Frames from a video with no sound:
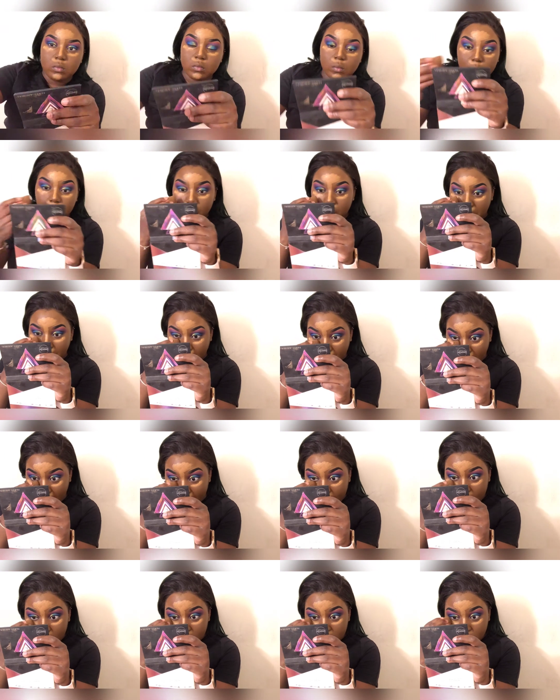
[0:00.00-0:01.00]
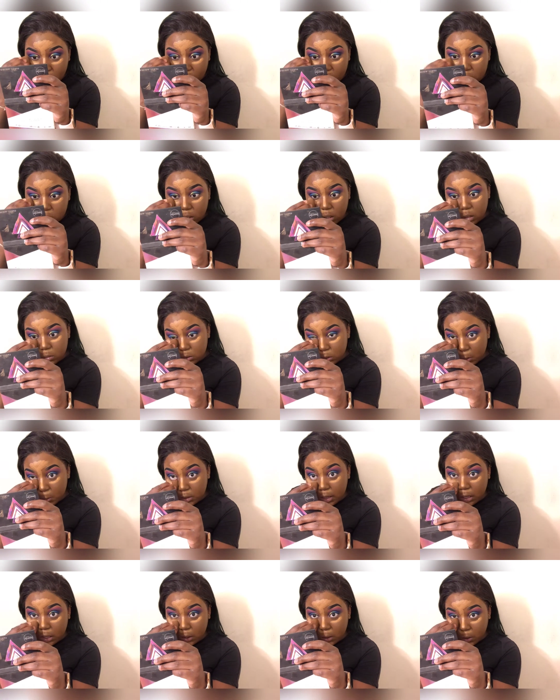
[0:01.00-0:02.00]
know some looks don't require it, but that
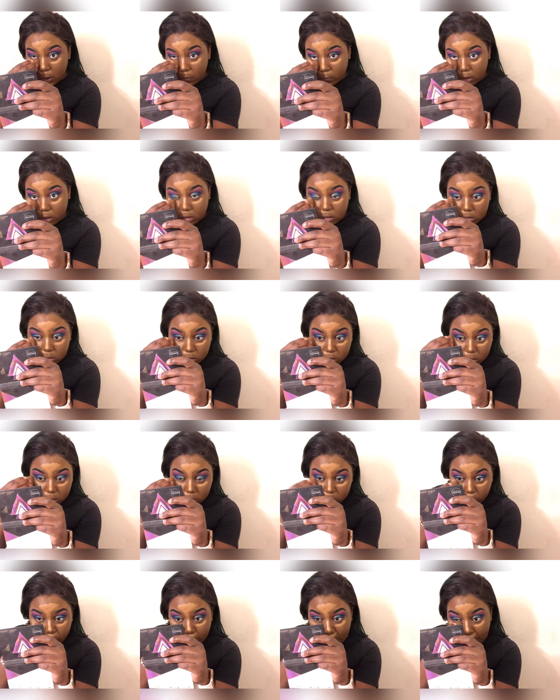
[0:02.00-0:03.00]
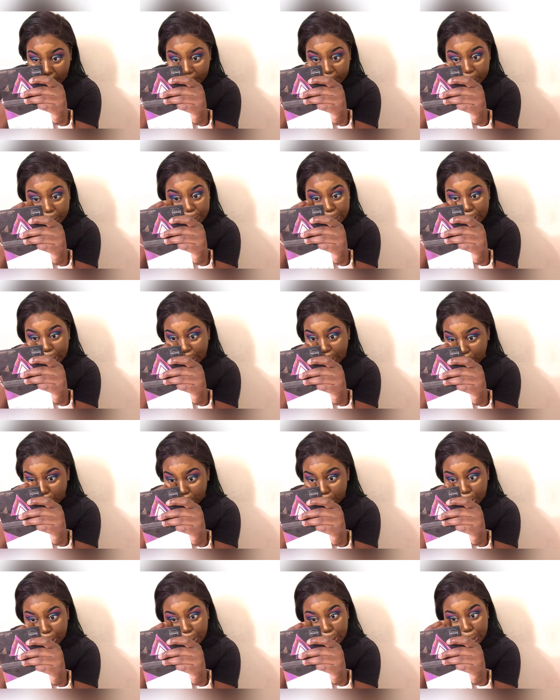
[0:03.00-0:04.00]
I just do it.
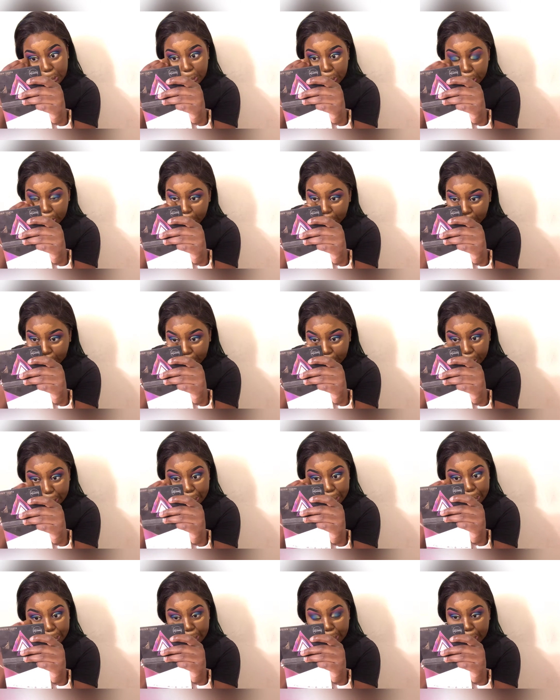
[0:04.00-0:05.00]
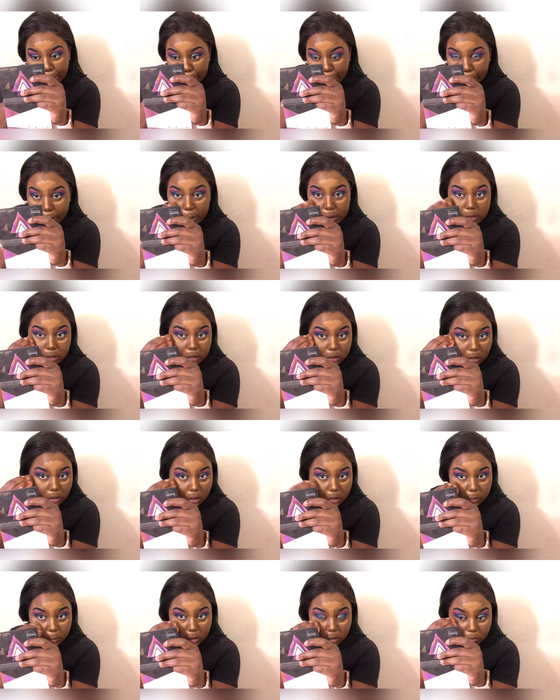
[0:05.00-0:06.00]
So right now, I
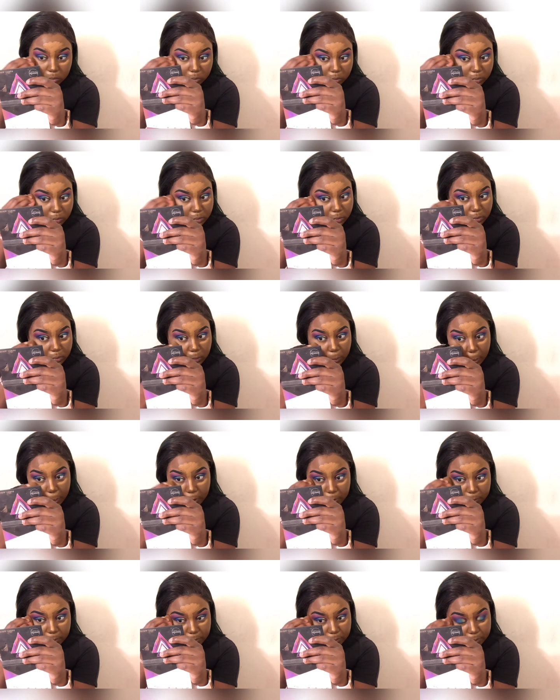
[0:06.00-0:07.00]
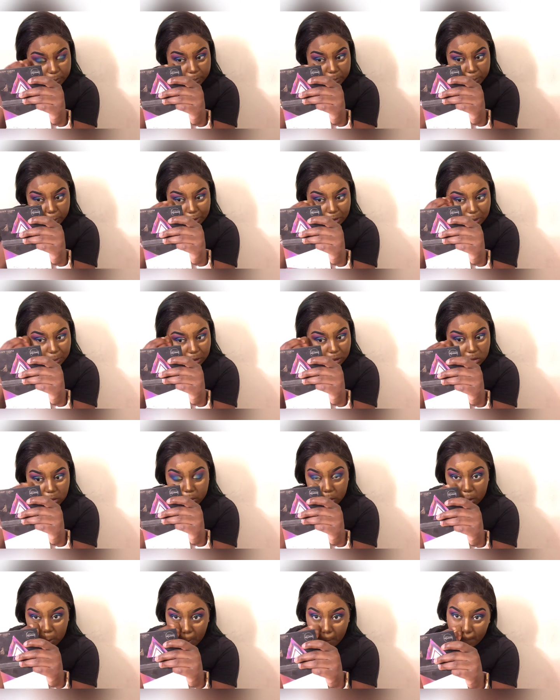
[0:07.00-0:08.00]
already put my foundation
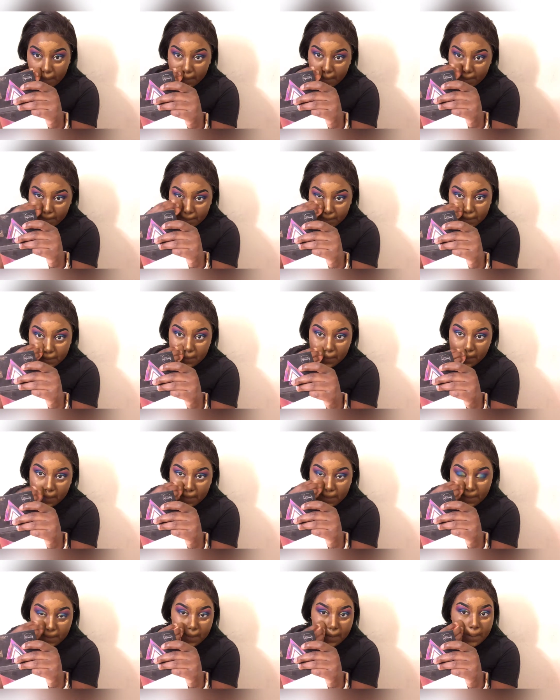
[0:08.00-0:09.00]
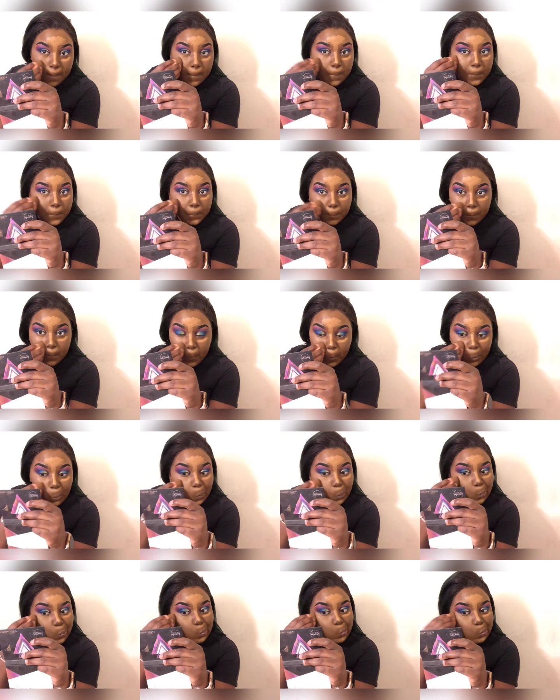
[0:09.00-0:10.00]
on, and I'm just
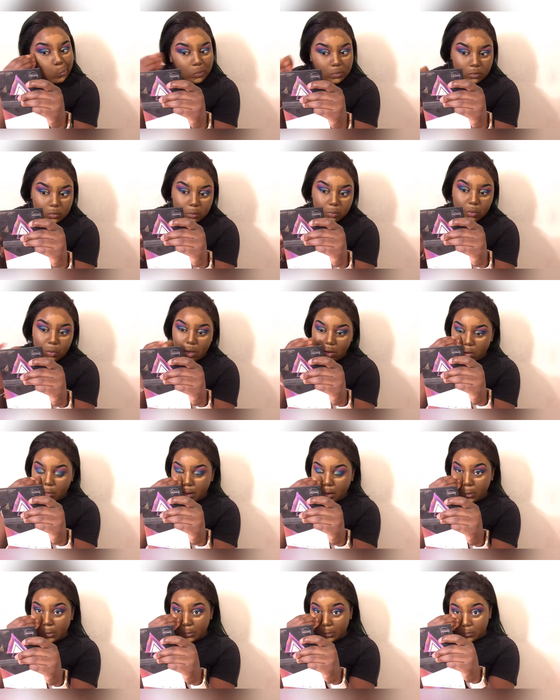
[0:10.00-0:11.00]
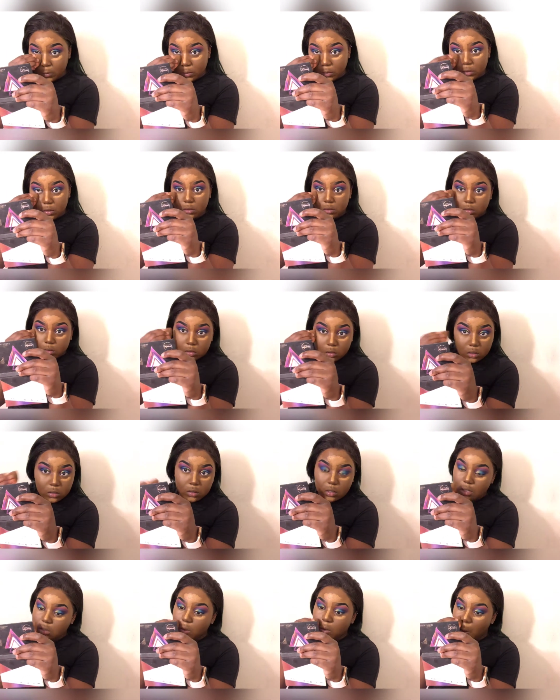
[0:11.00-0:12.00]
going in with my
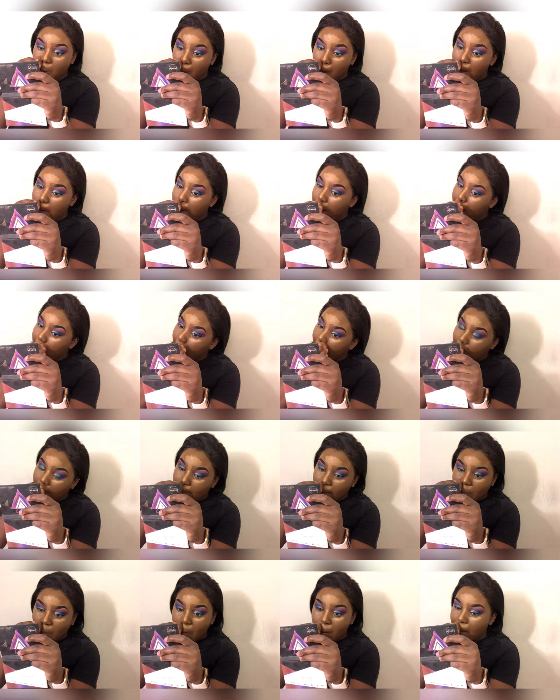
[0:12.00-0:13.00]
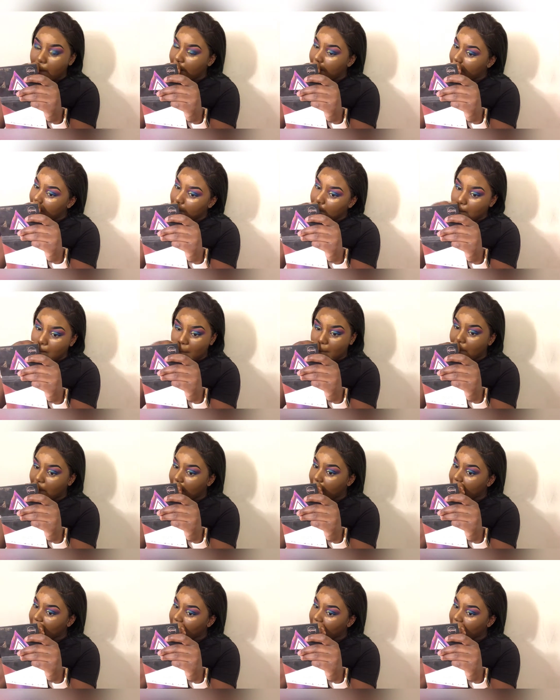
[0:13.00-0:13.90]
concealer in the shade Toffee.